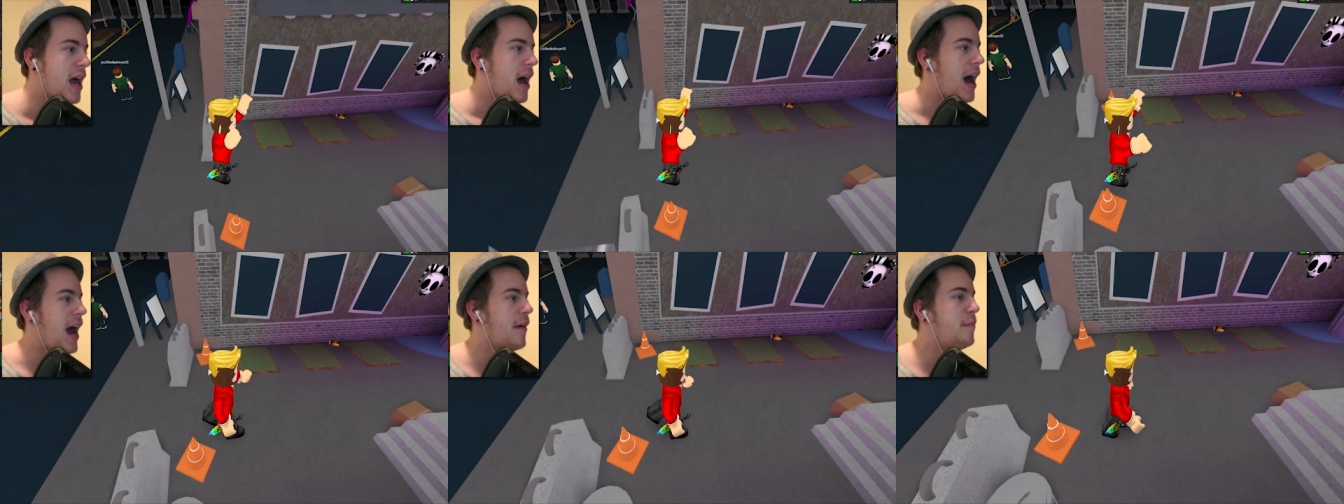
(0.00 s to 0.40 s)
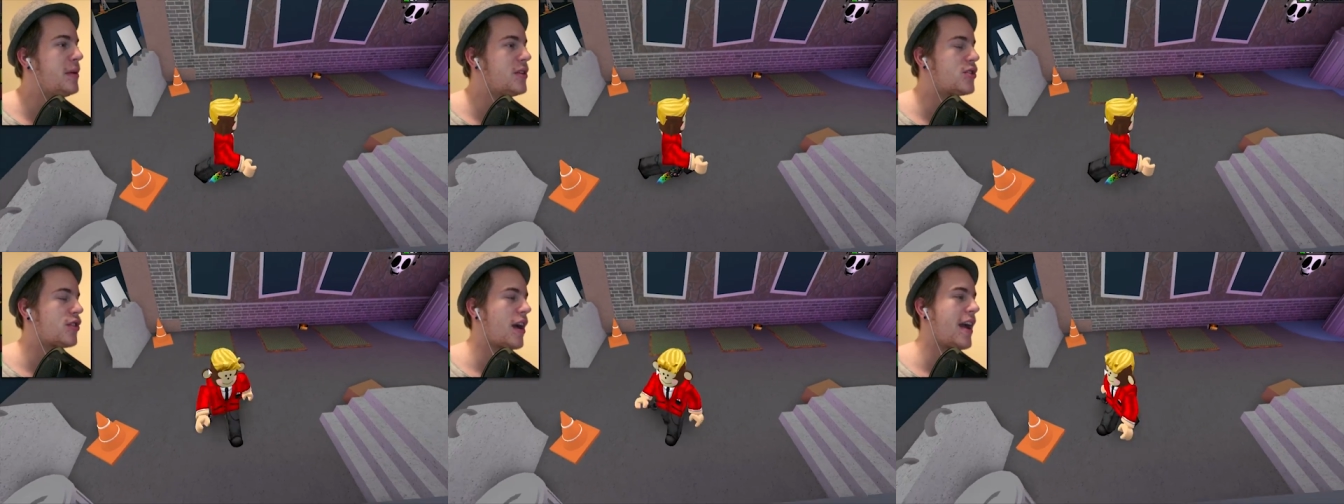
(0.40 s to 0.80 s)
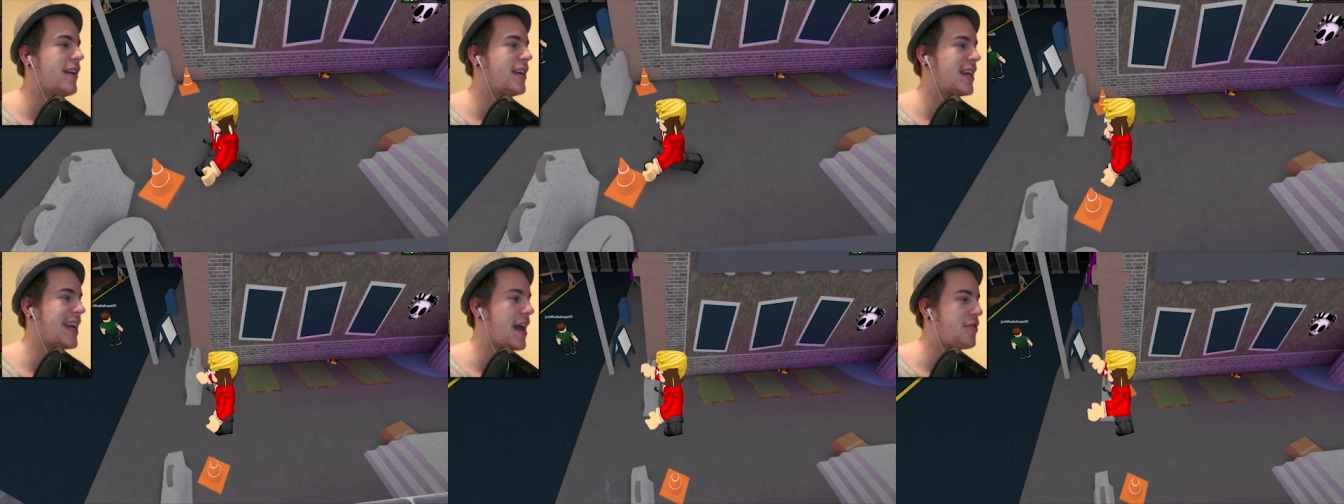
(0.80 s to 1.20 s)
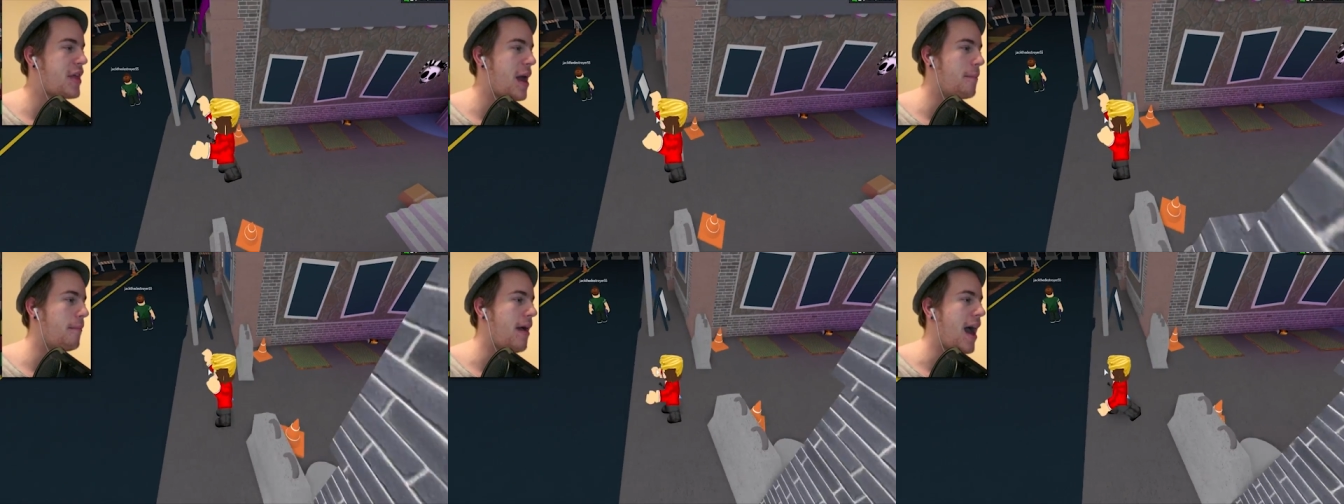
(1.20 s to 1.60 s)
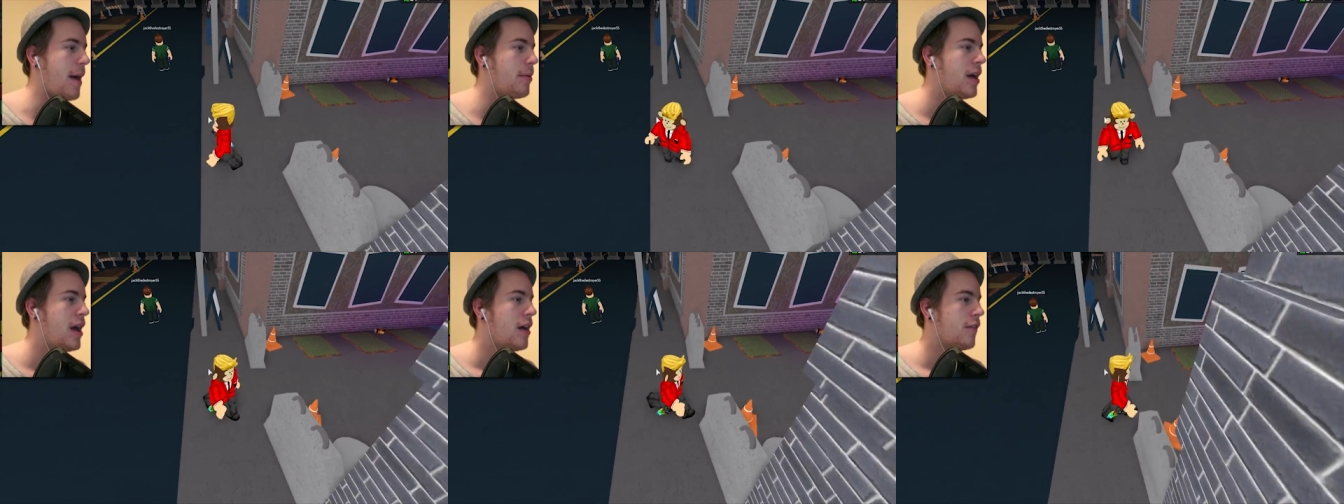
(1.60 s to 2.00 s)
I've been trying to get that
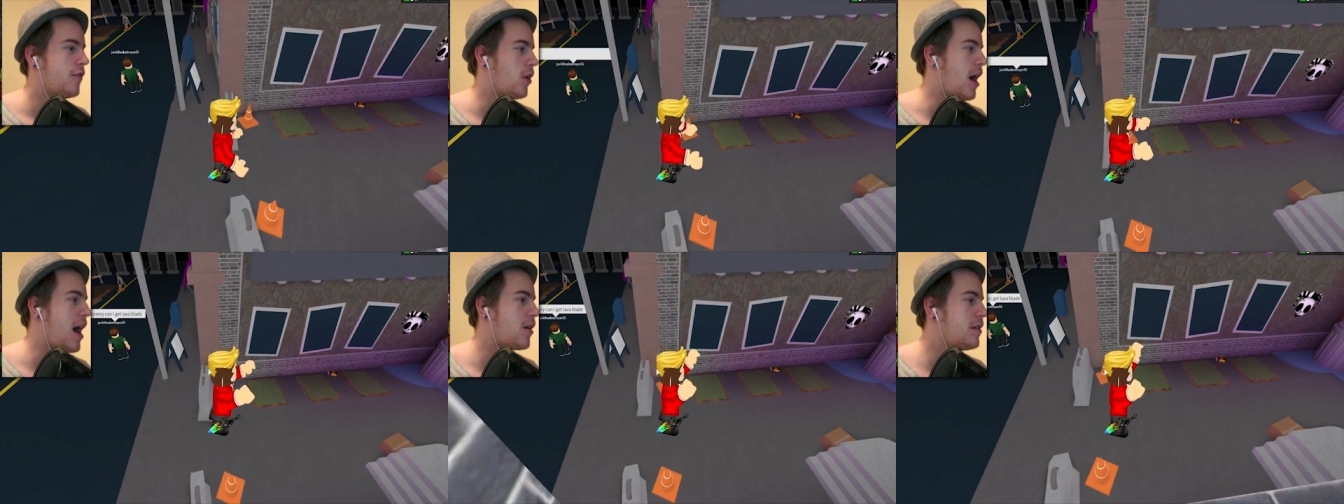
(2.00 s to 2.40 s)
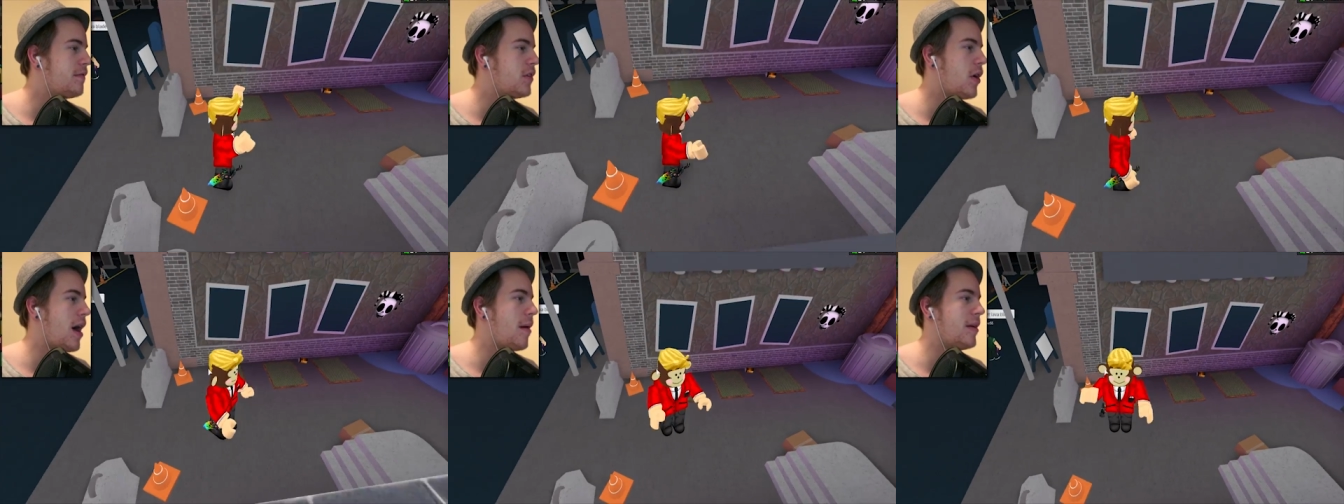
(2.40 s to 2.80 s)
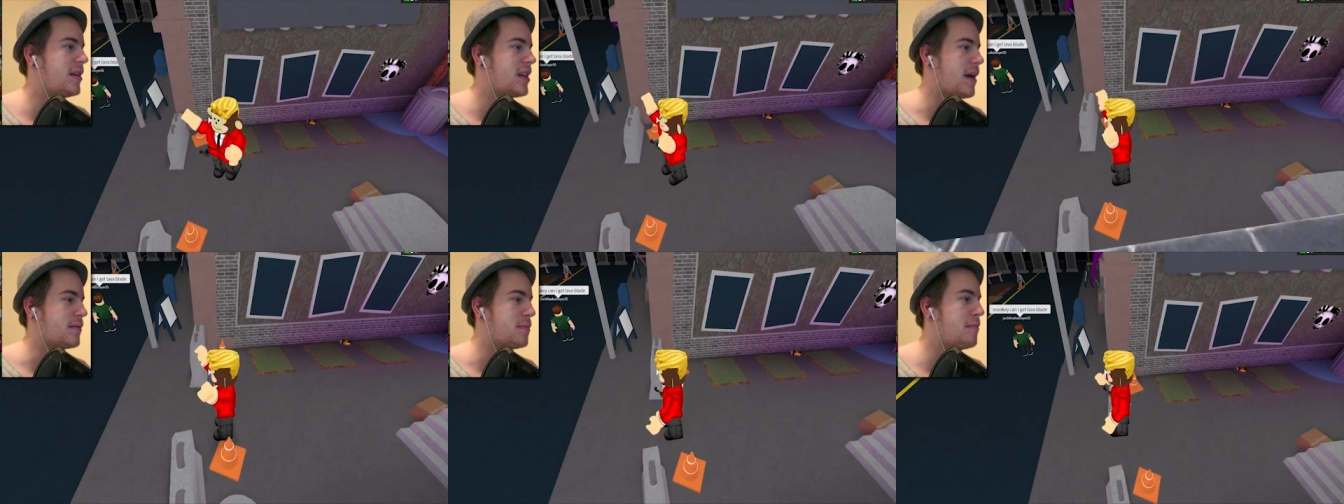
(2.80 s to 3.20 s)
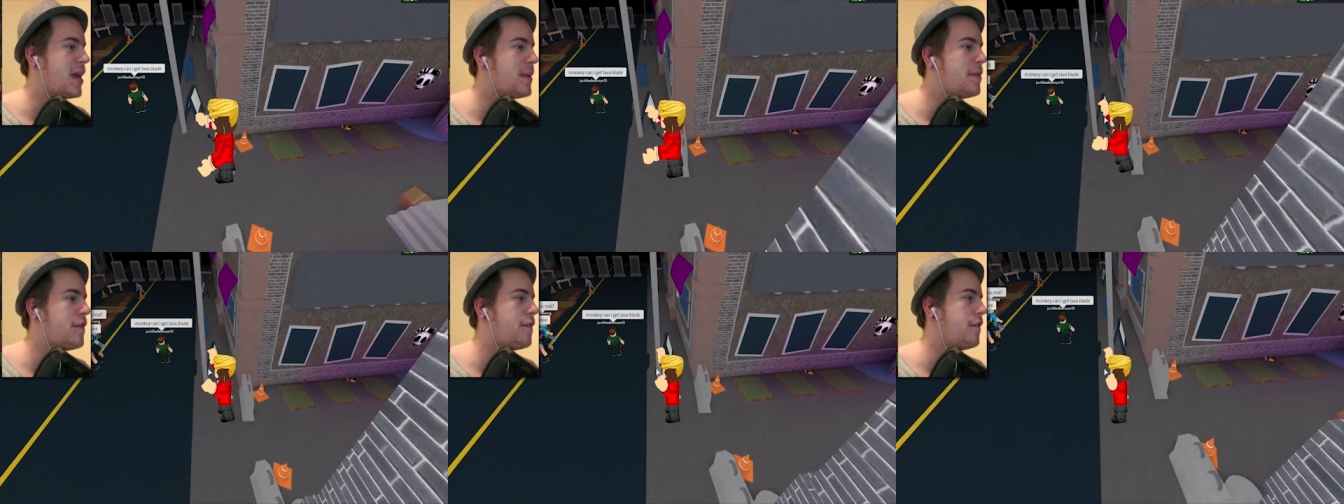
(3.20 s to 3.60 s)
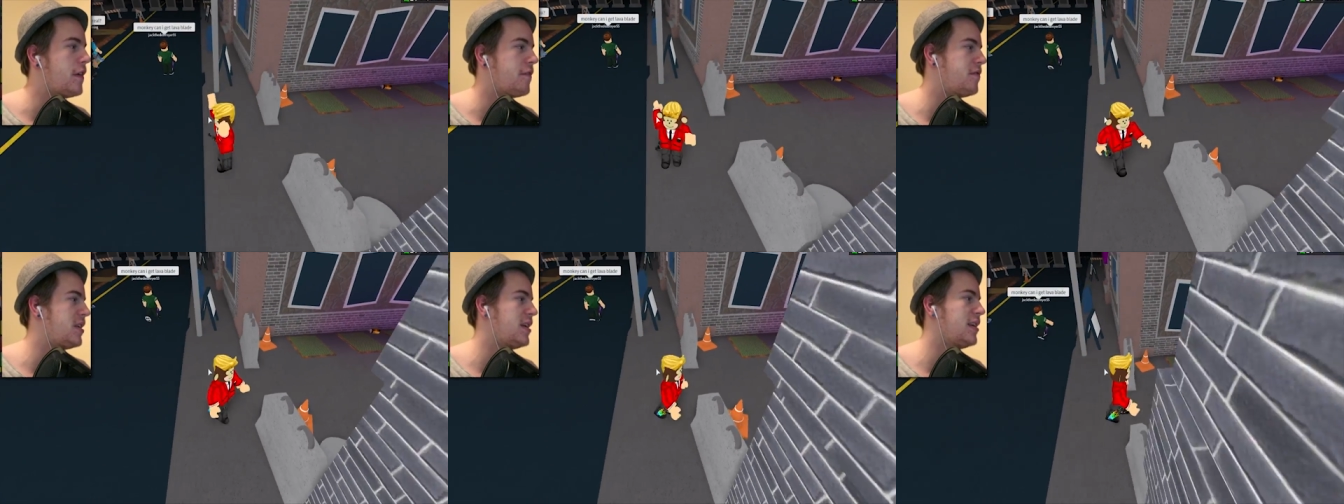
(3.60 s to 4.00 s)
map for I don't even know how many times, maybe
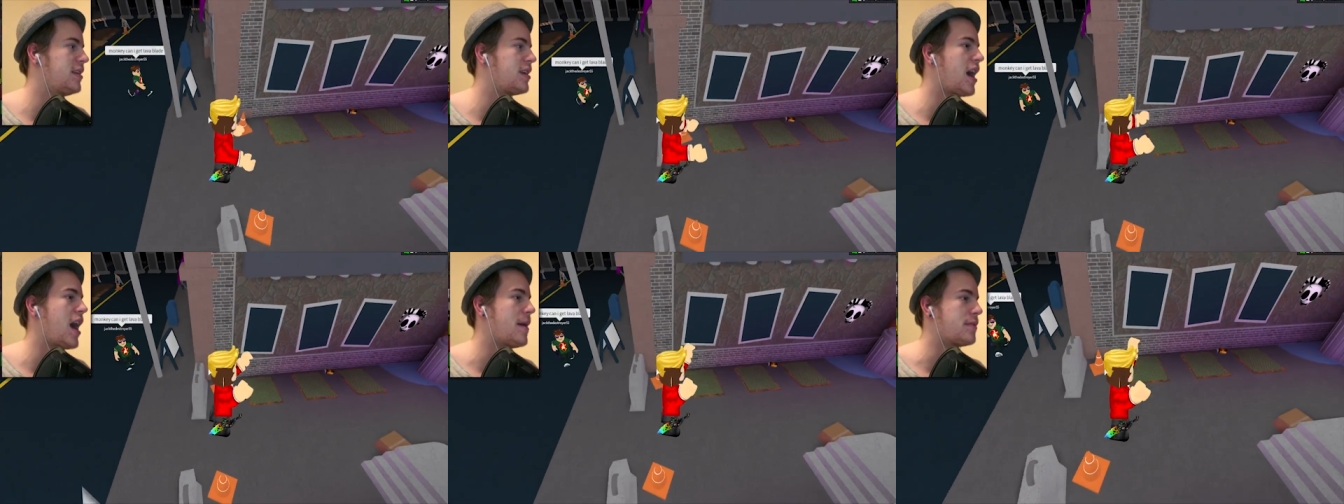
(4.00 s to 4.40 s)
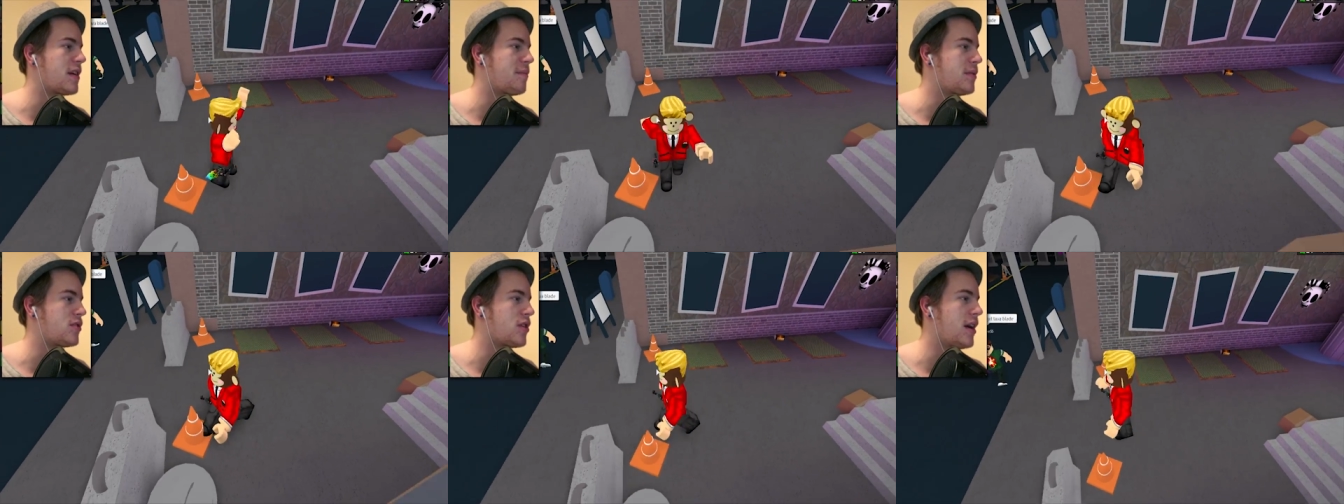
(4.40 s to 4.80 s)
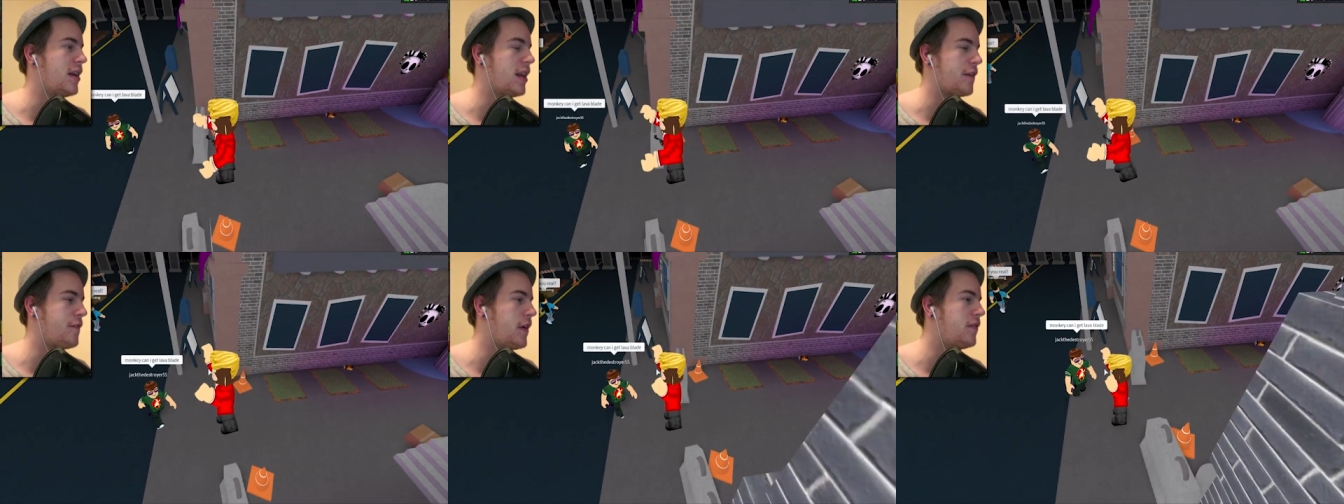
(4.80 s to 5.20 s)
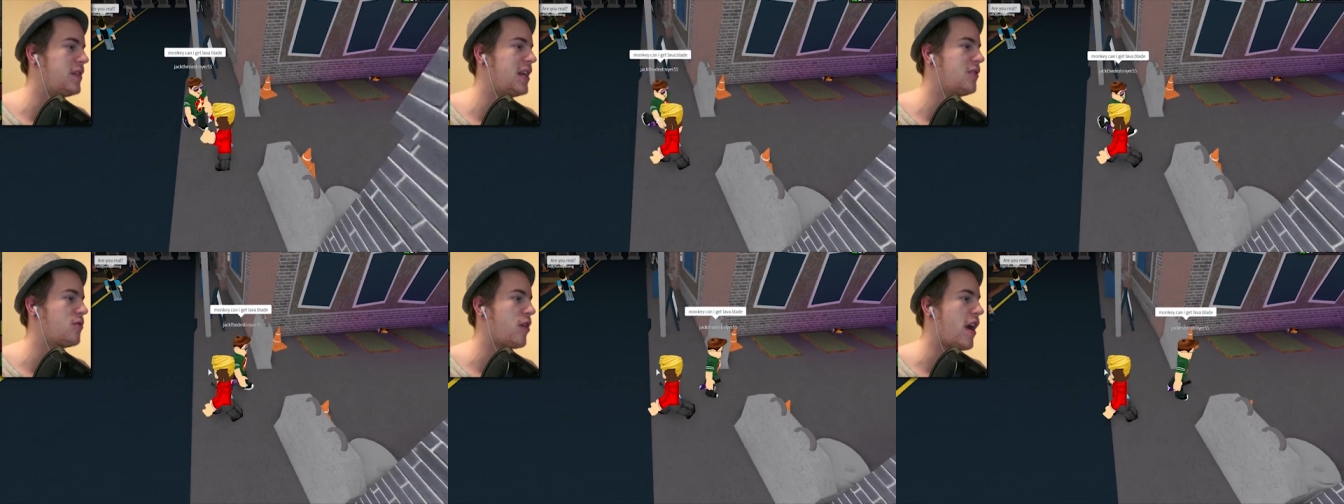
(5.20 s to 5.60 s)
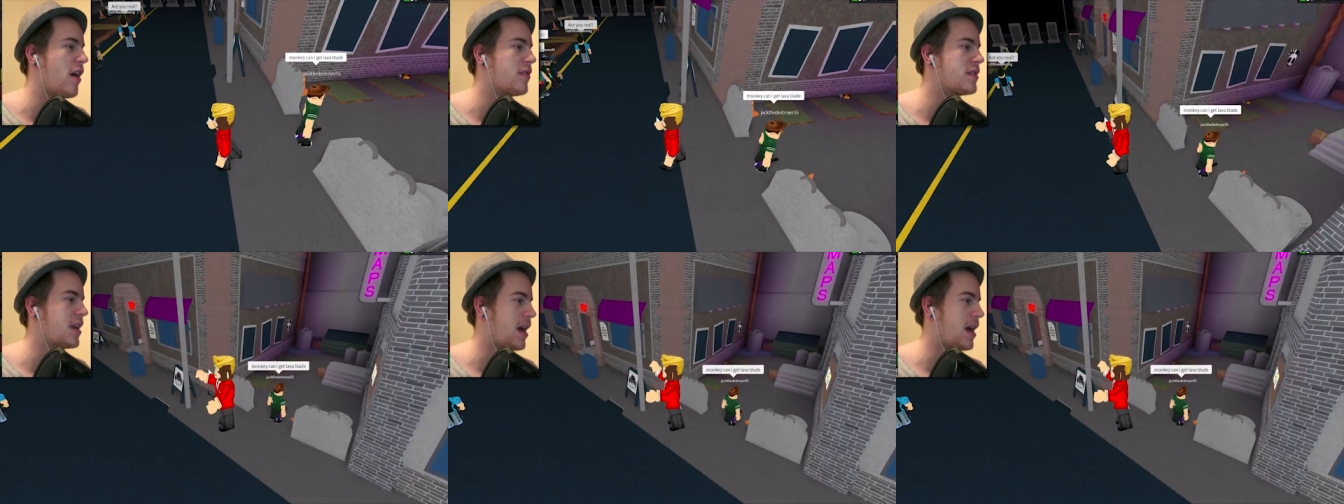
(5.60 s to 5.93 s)
fifteen times. I've been trying, like fifteen rounds.